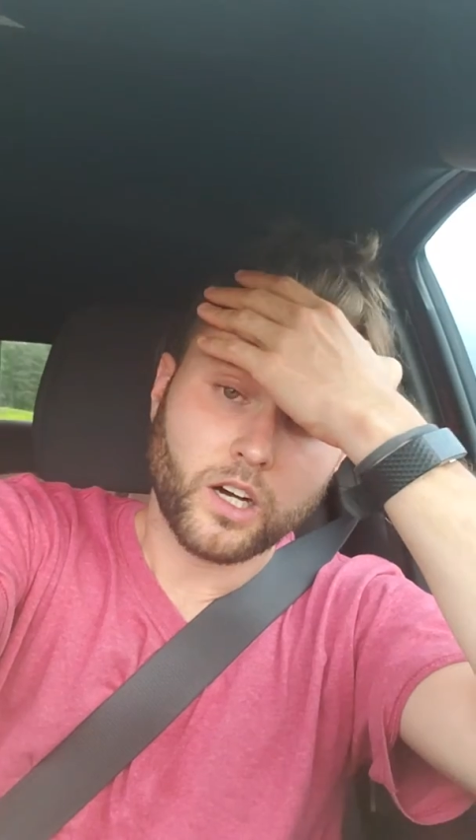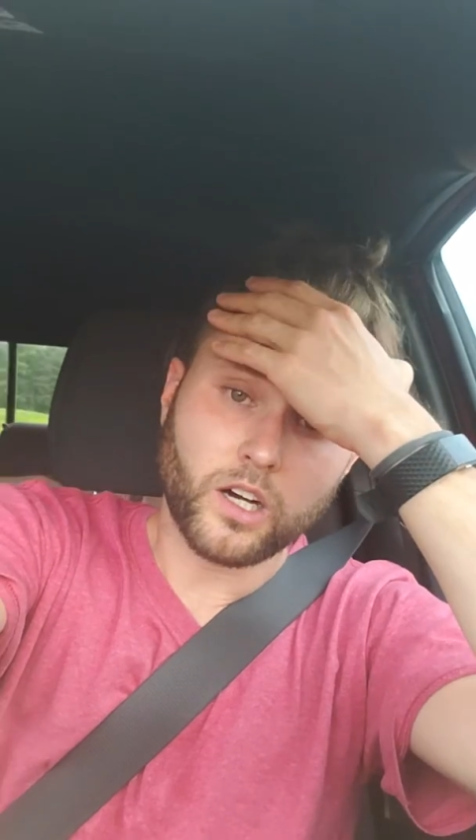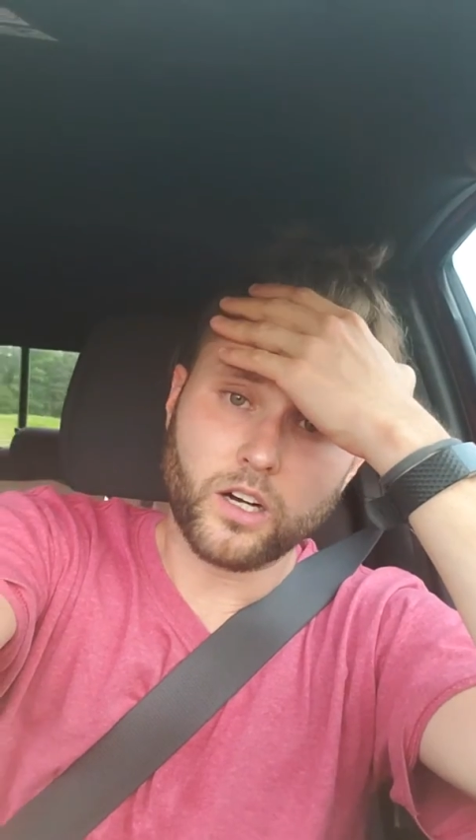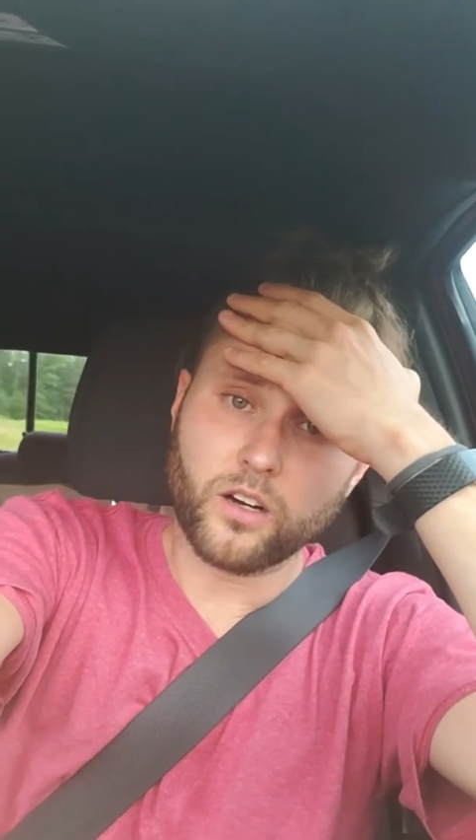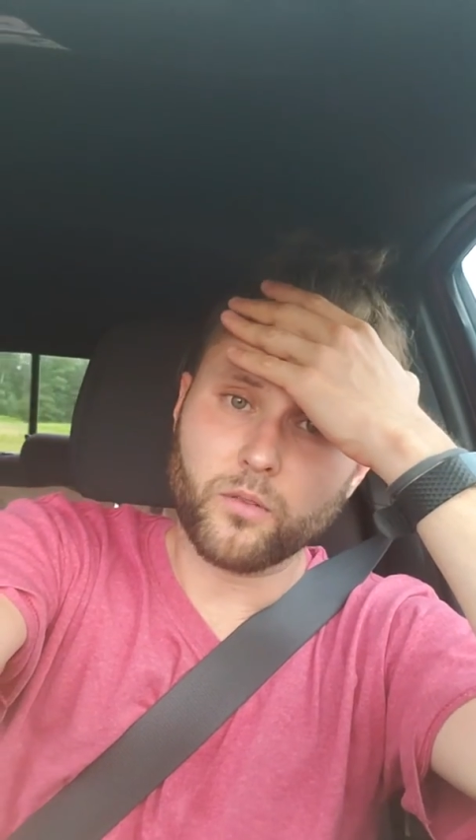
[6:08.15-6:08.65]

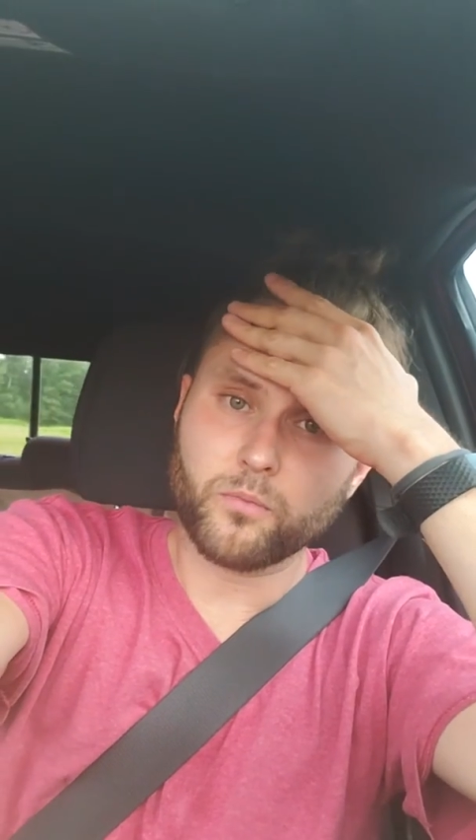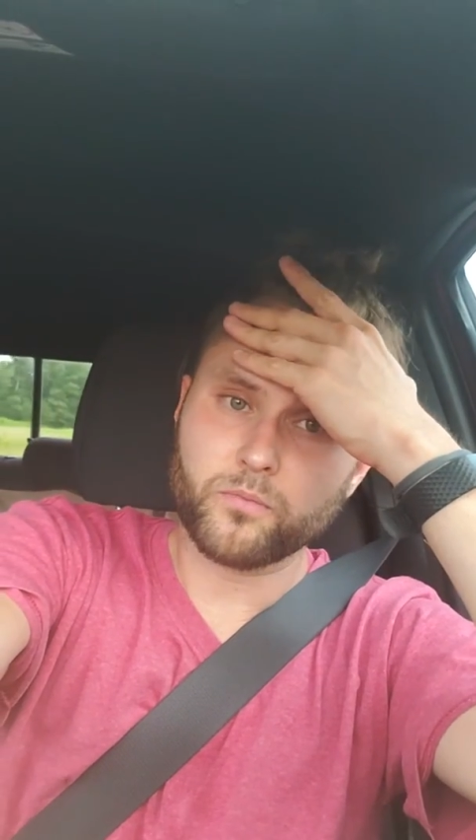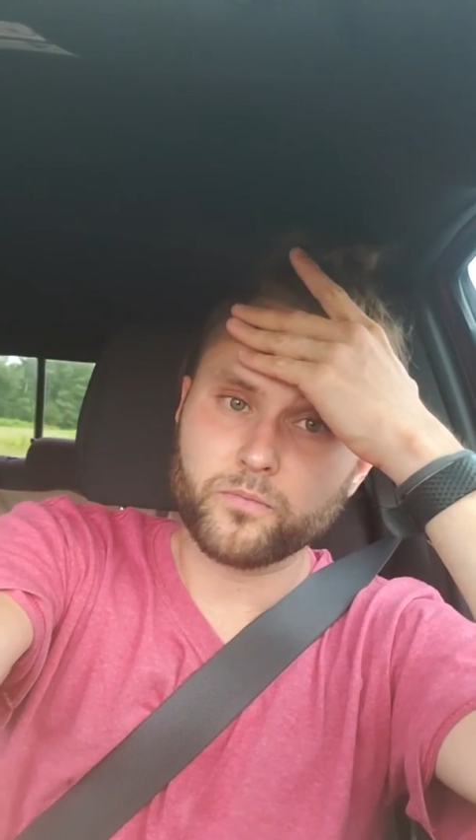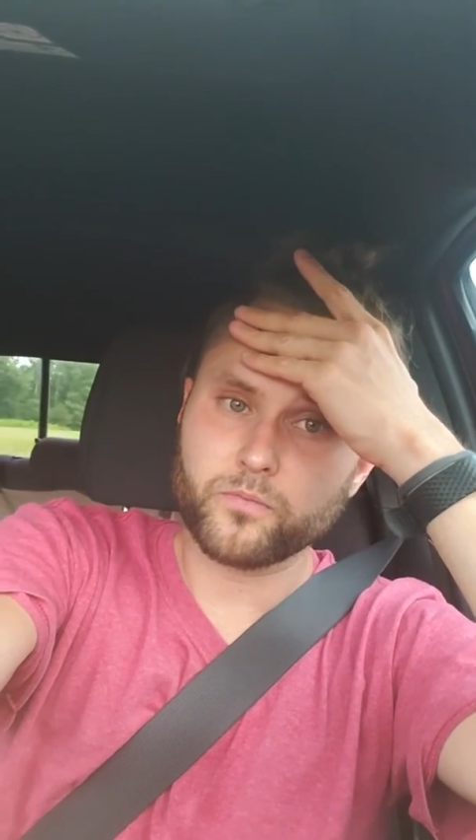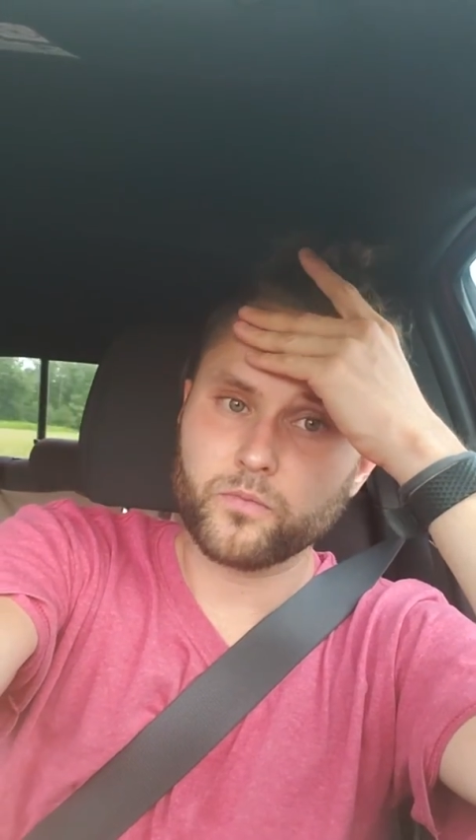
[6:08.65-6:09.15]

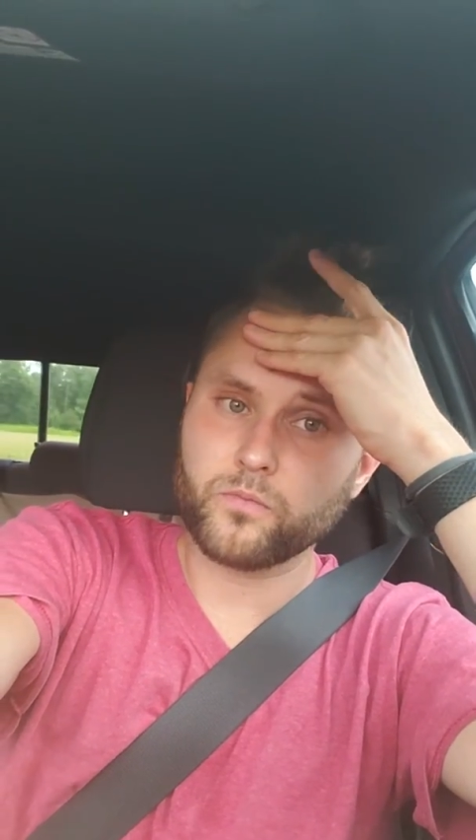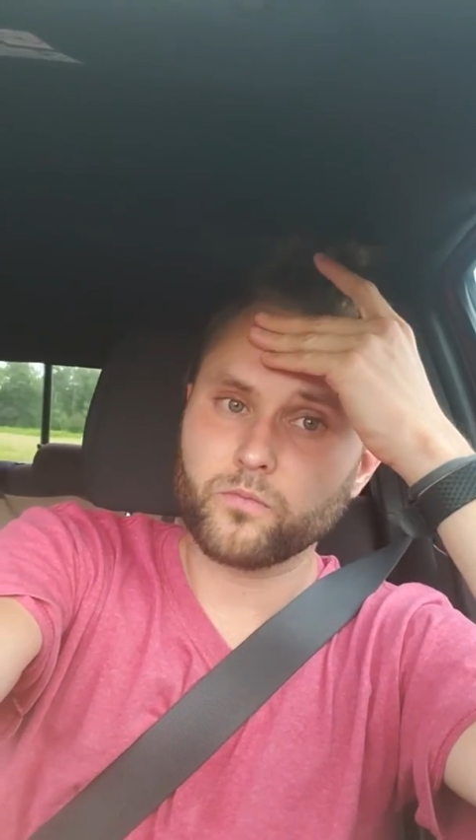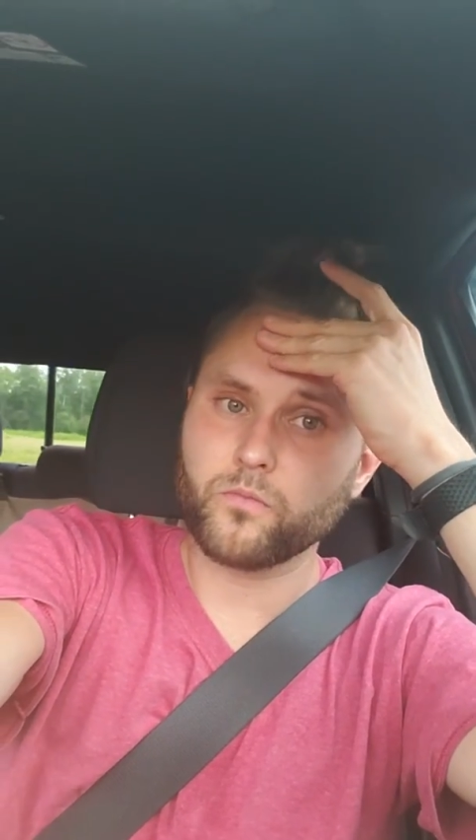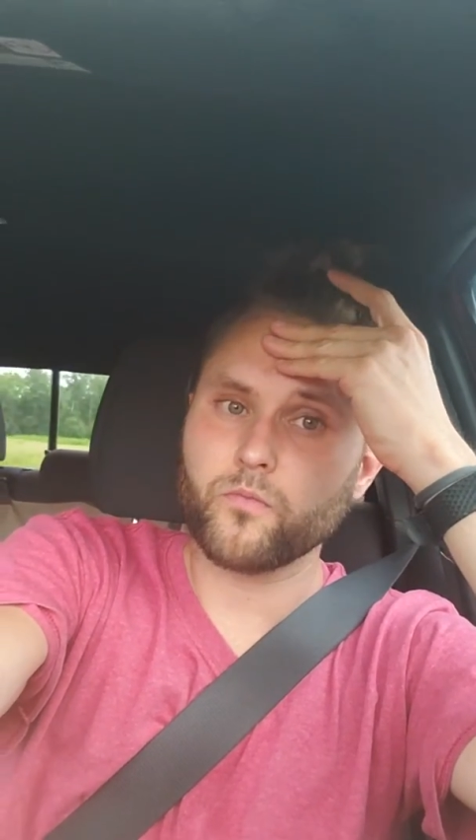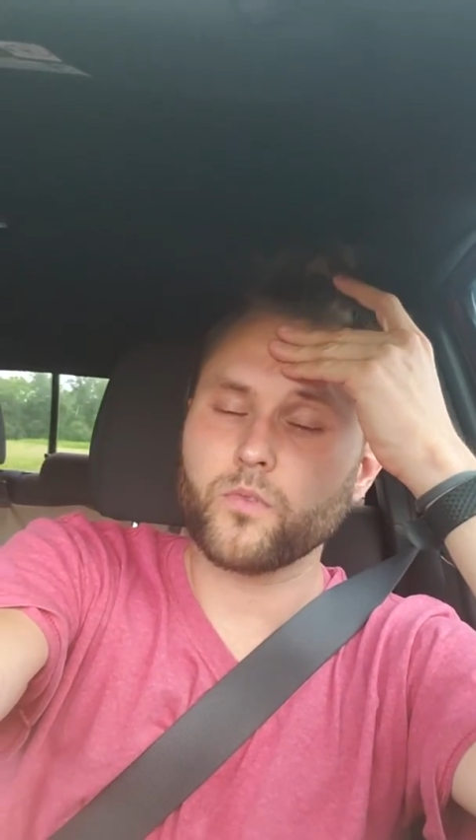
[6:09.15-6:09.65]
Um,
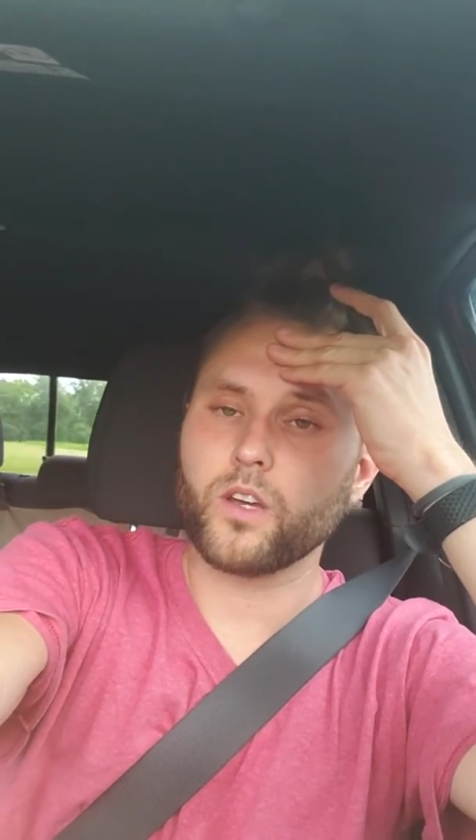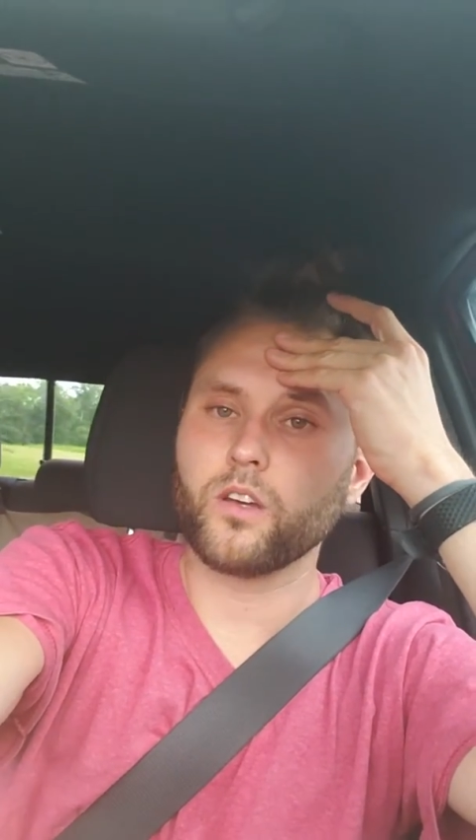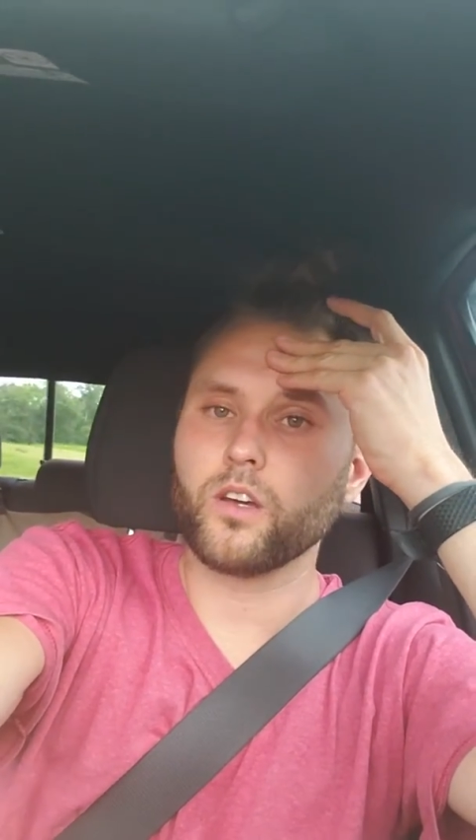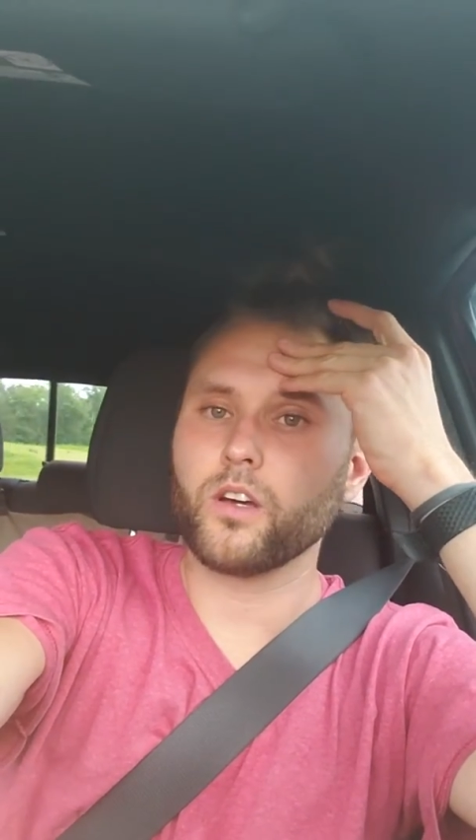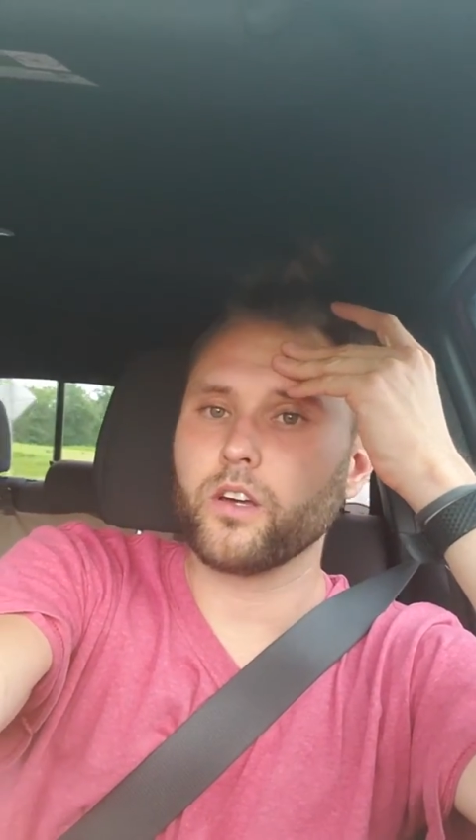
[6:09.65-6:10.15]

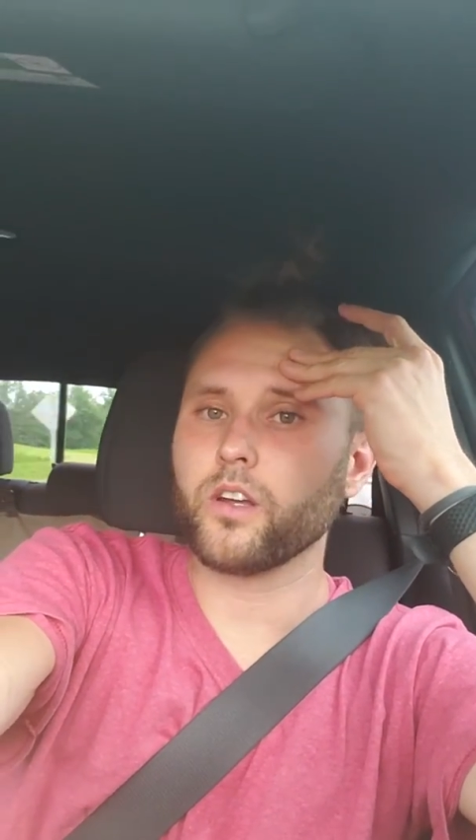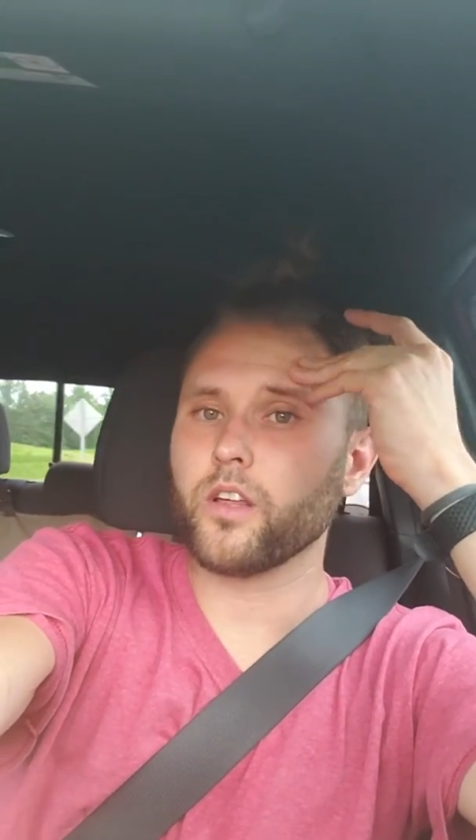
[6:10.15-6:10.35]
and